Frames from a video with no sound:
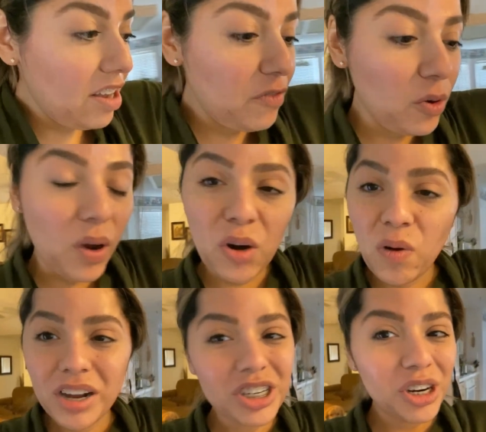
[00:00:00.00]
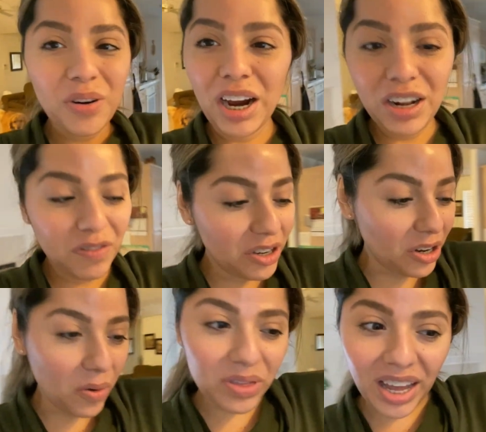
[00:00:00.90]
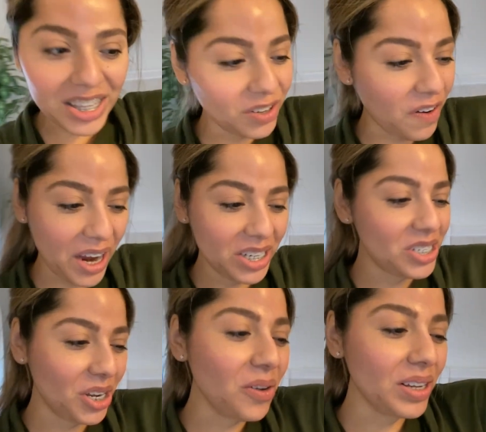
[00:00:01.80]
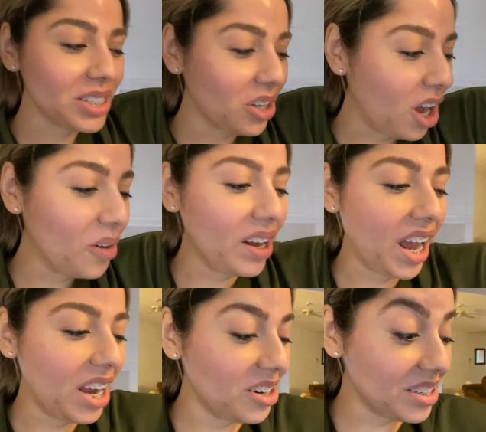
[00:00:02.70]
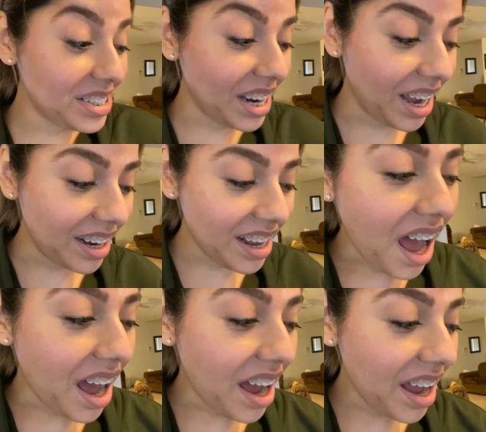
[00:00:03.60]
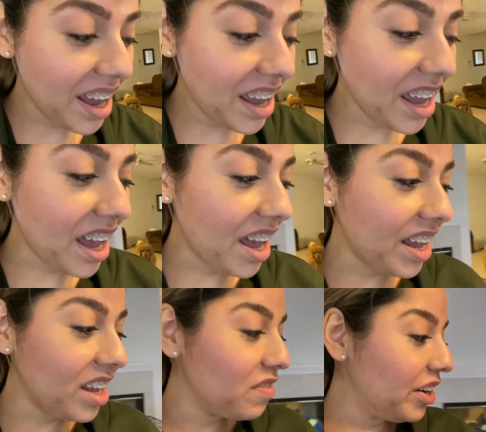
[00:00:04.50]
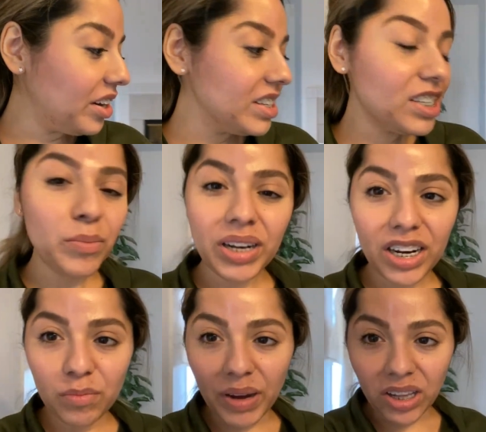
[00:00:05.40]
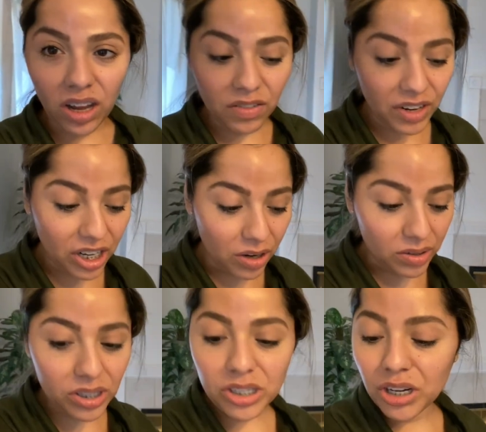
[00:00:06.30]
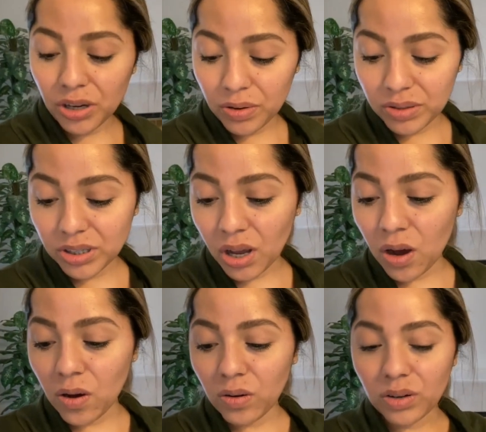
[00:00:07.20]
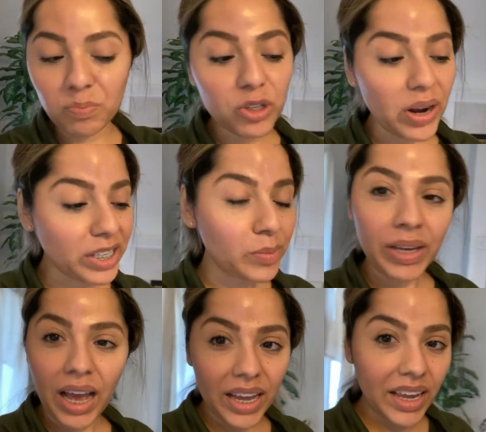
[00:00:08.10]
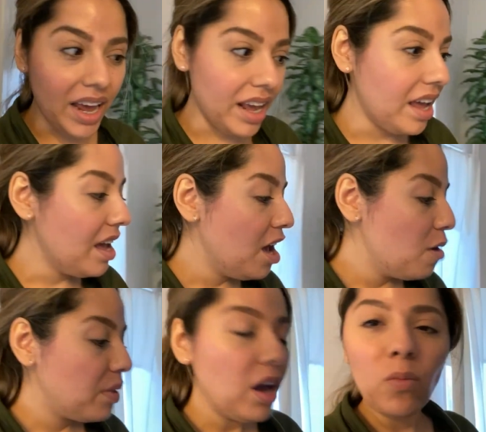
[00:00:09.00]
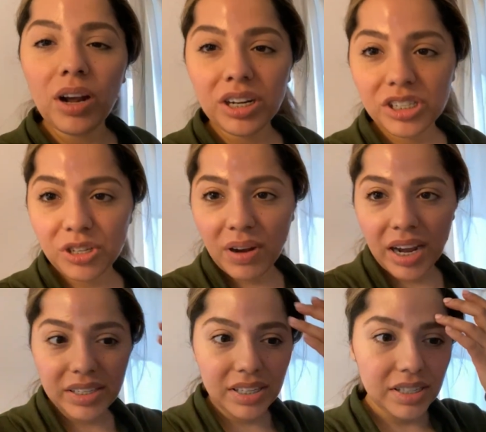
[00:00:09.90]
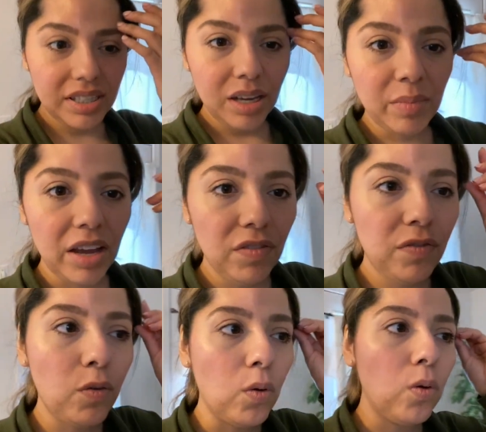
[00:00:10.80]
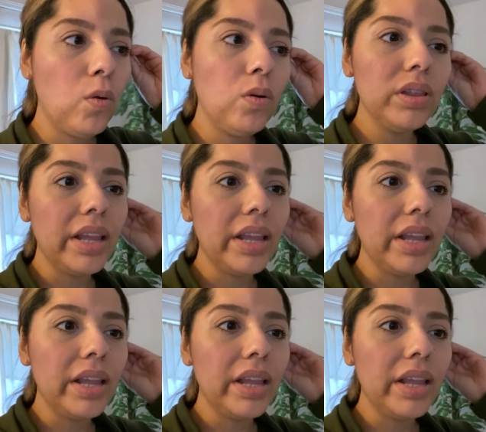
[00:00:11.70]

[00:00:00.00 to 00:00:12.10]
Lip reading: If you wanna watch it, great. If you don't, that's fine too. It's a long one, I understand. I get very intimidated by long videos too. So trust me, I get it. but I wanted you guys to see my full